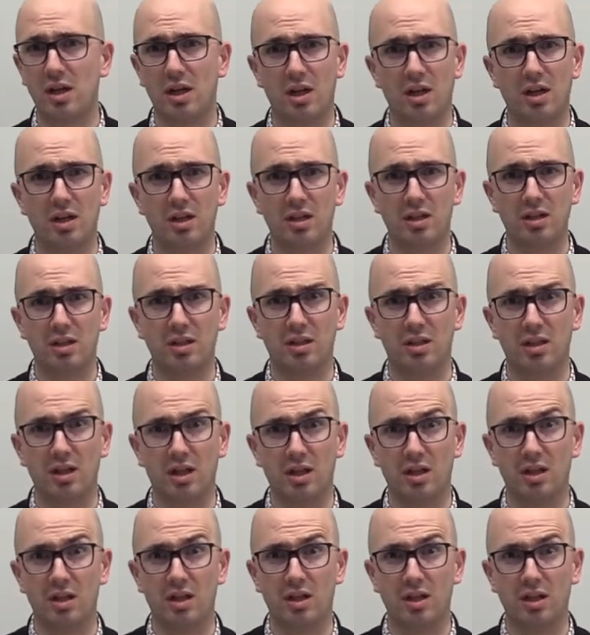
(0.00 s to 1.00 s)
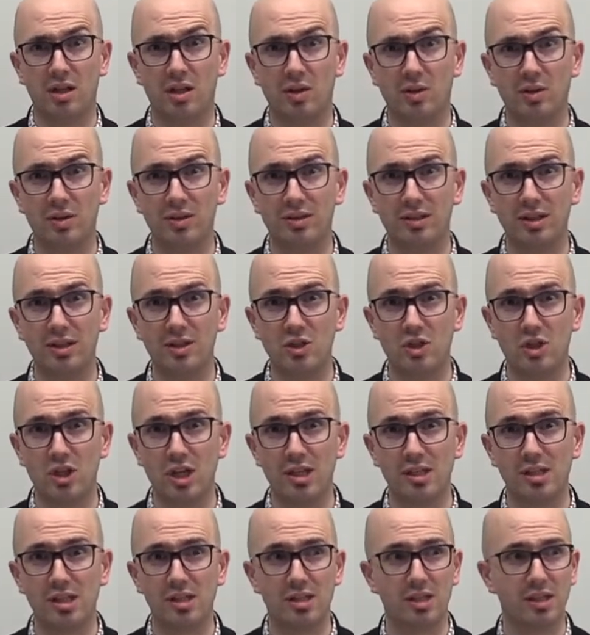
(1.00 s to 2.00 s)
on anointing
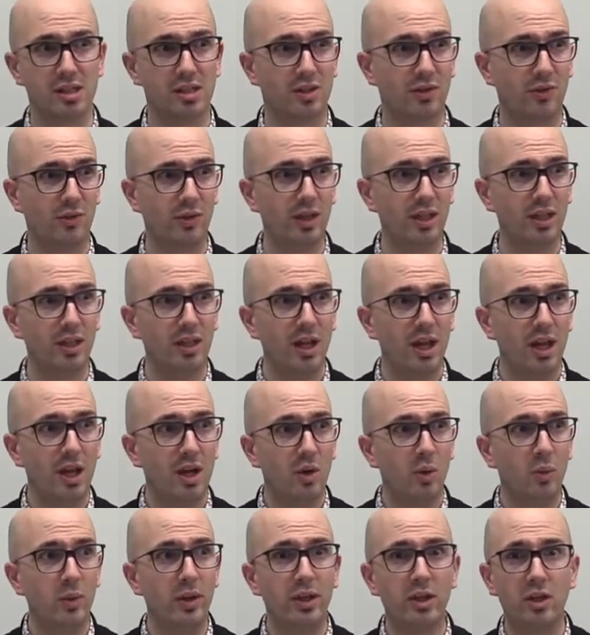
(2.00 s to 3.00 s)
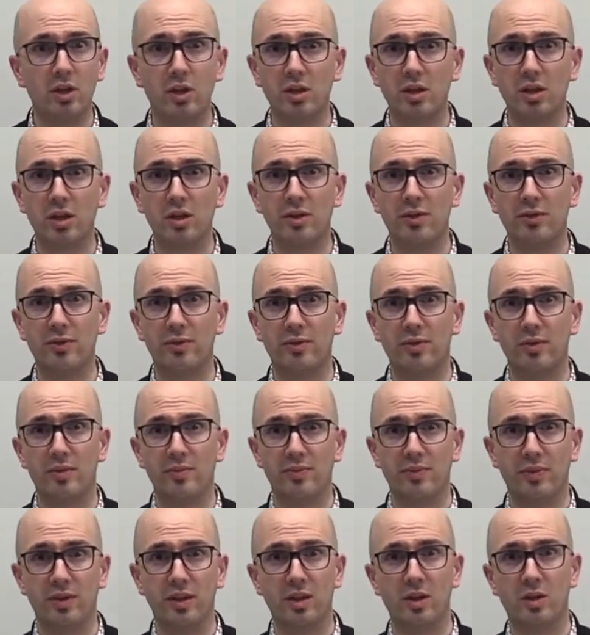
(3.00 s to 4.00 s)
Jesus's feet. We could have,
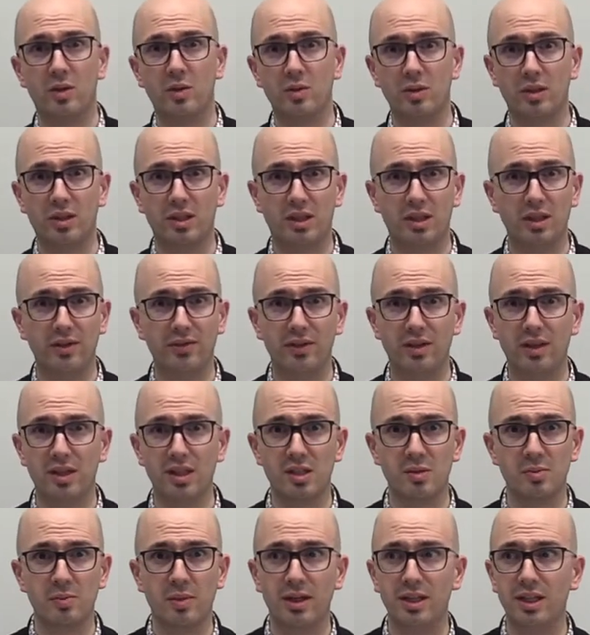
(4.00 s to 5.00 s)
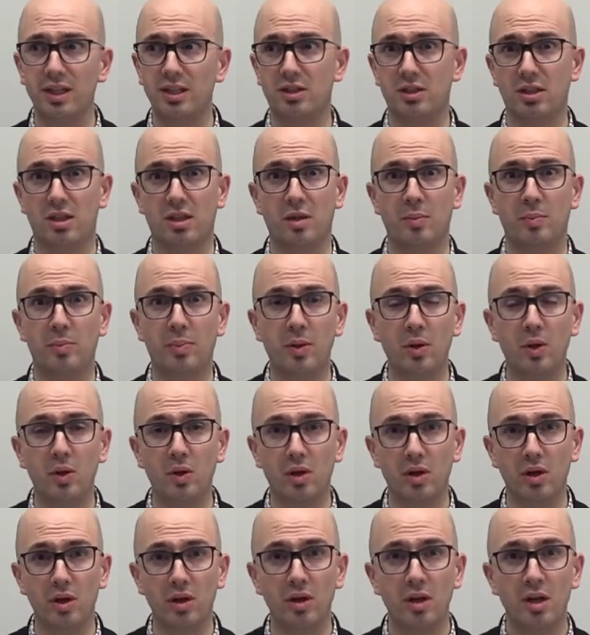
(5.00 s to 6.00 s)
you know, given this money to the
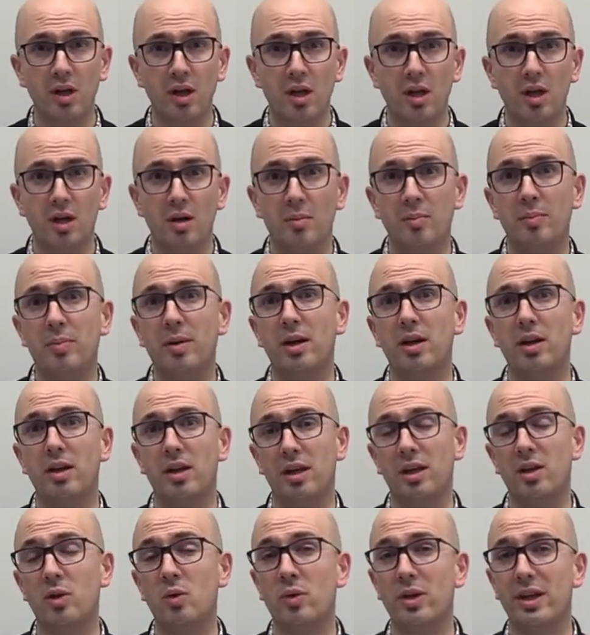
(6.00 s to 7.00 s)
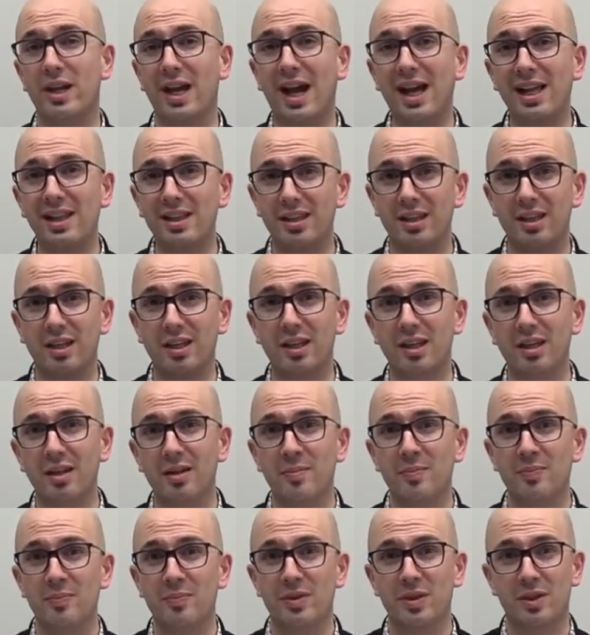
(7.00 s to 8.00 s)
poor." But in reality,
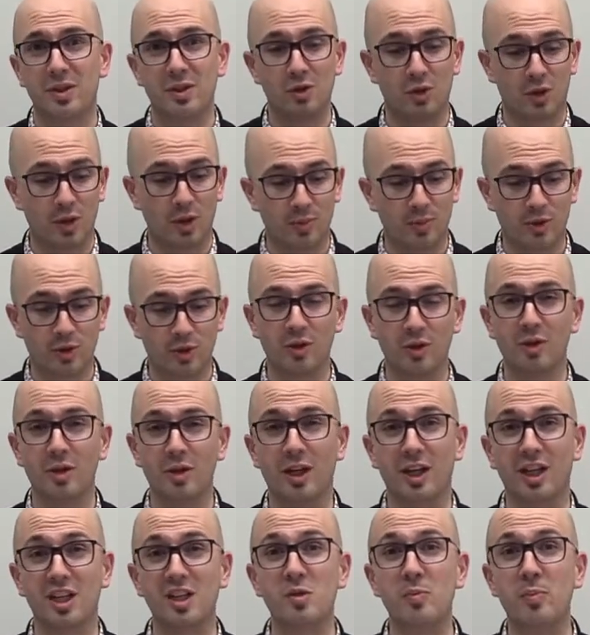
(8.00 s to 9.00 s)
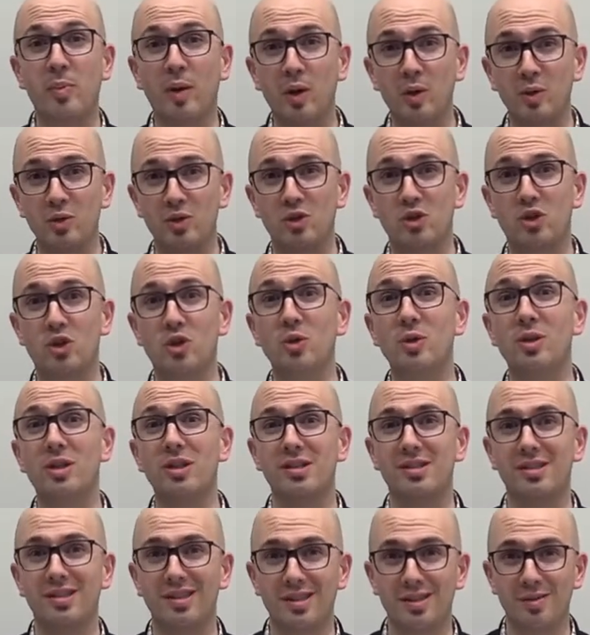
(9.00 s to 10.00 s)
the scripture exposed
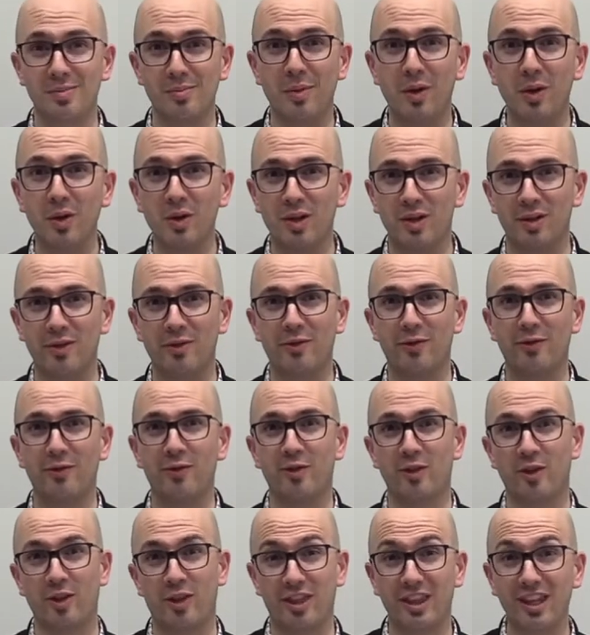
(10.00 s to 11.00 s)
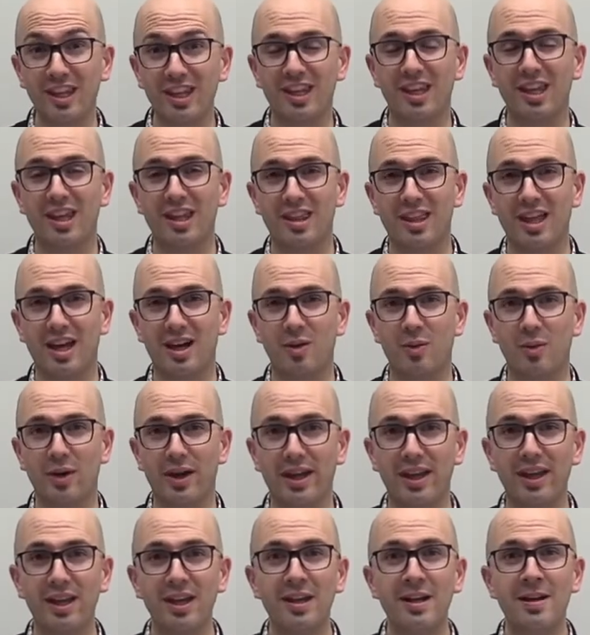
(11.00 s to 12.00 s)
Judas's motive for thinking that
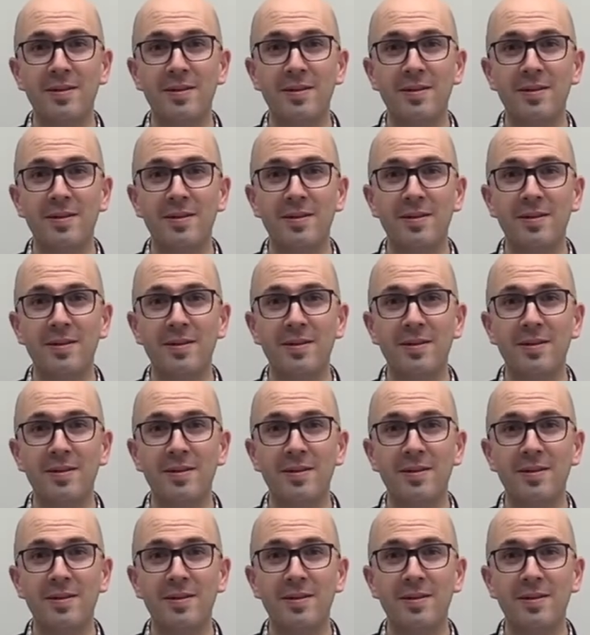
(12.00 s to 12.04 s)
way